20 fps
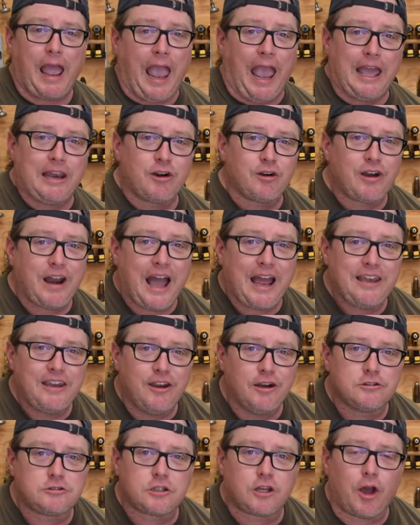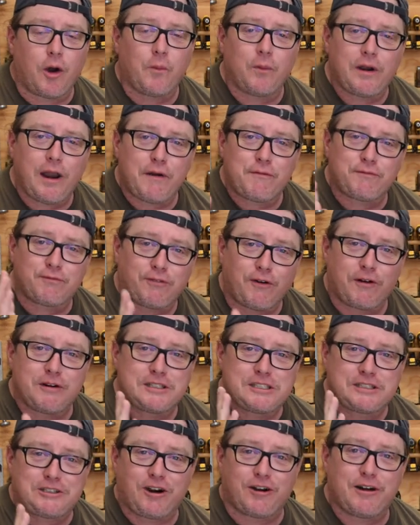8 or 9 years ago when I
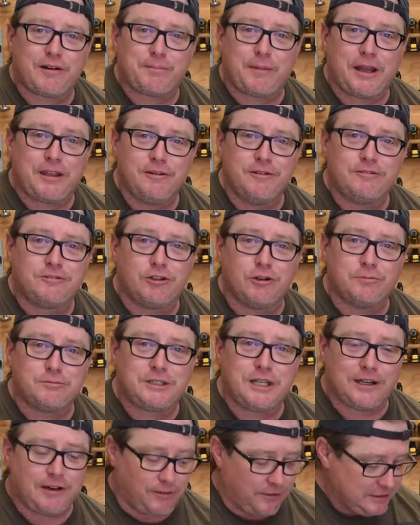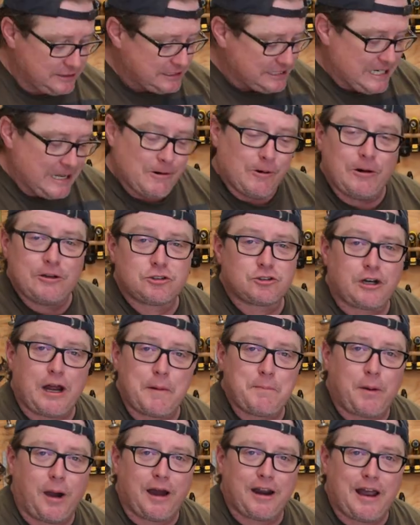first started my YouTube channel. This is the only
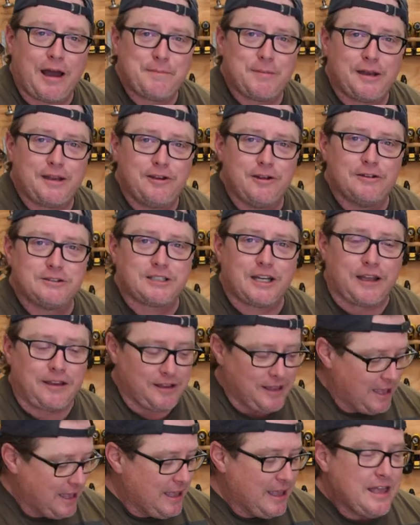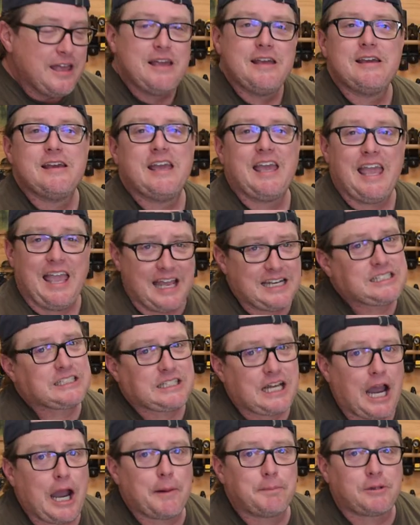tripod I've been using. It's
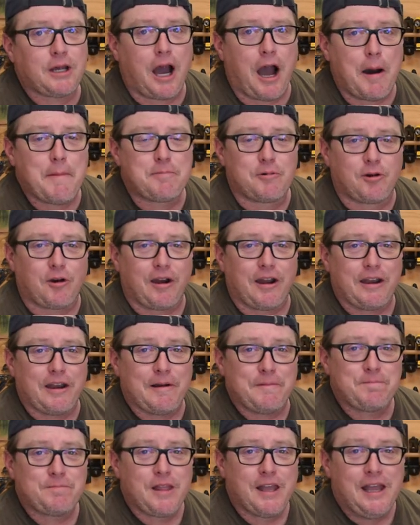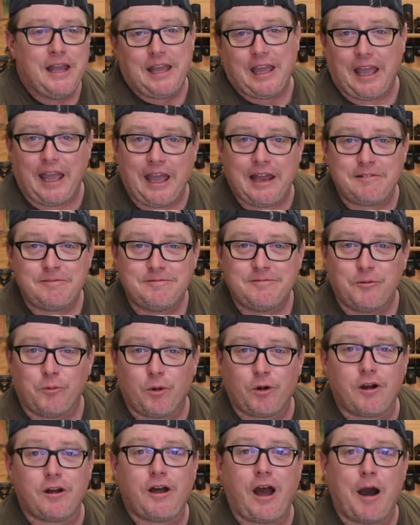time to upgrade it, and
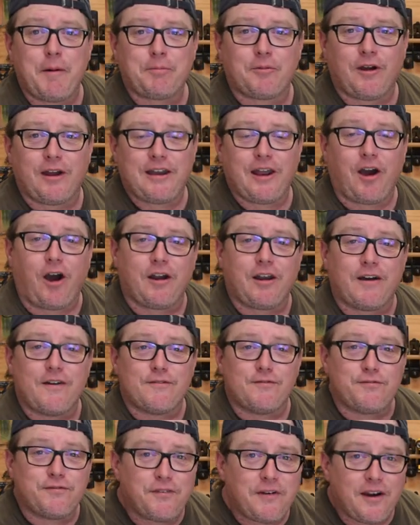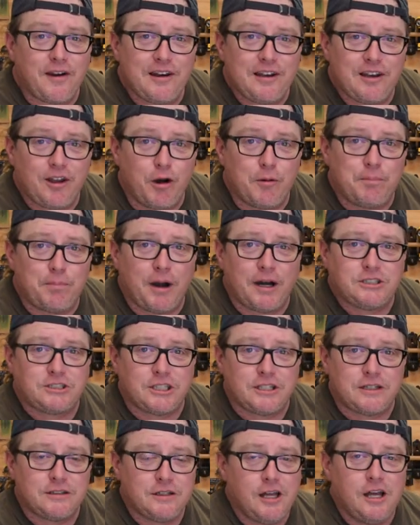we're going to upgrade it on a very low
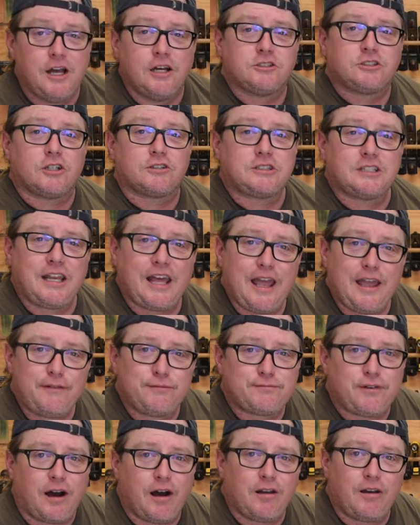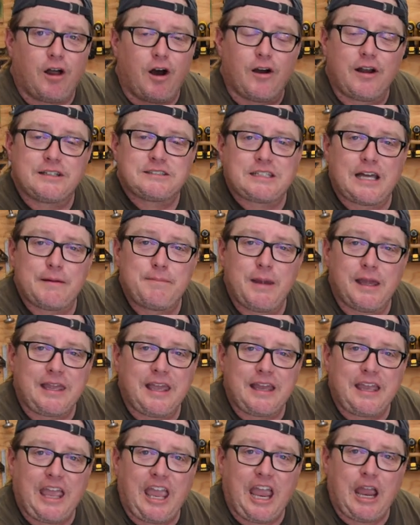budget. So today, follow along as I make
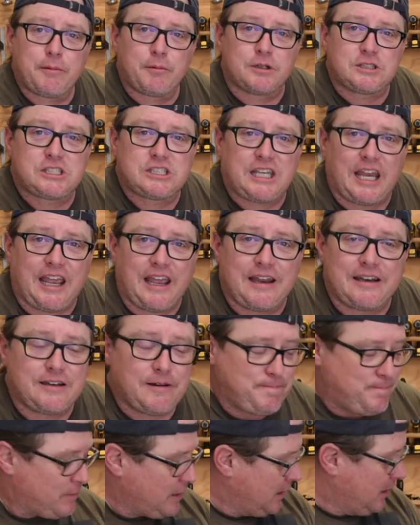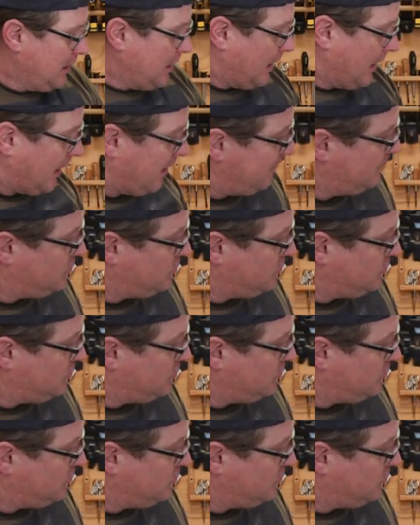a camera stand out